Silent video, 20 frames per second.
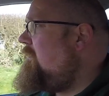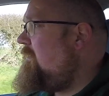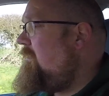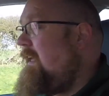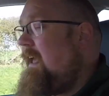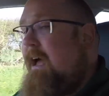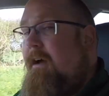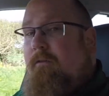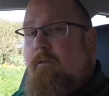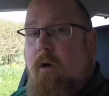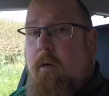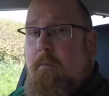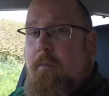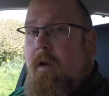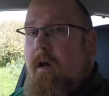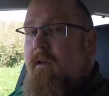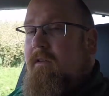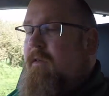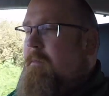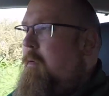and they have got
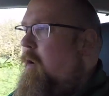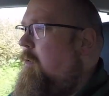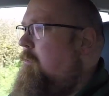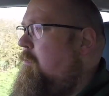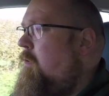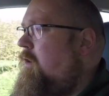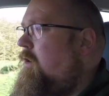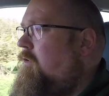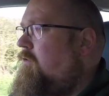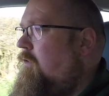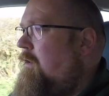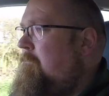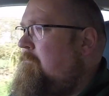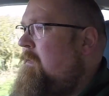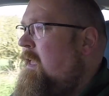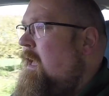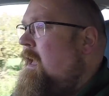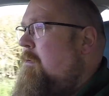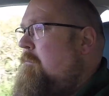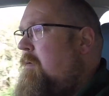blind spot monitoring,
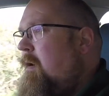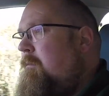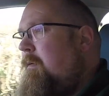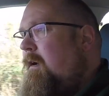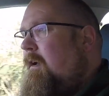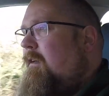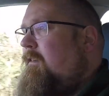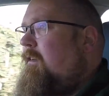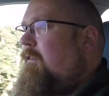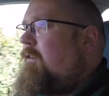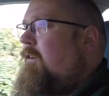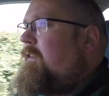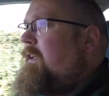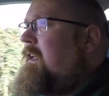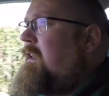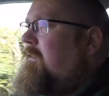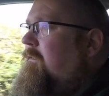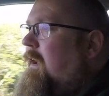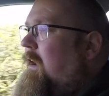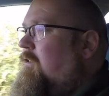but because I've got the
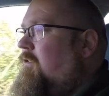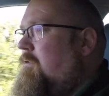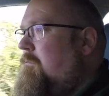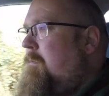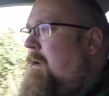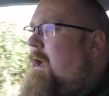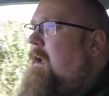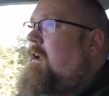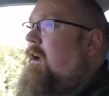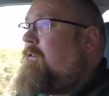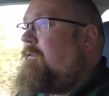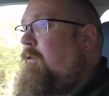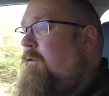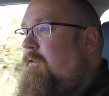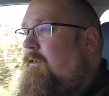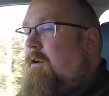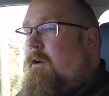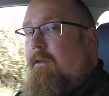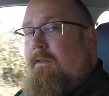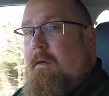innovation pack, I've
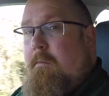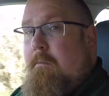also got the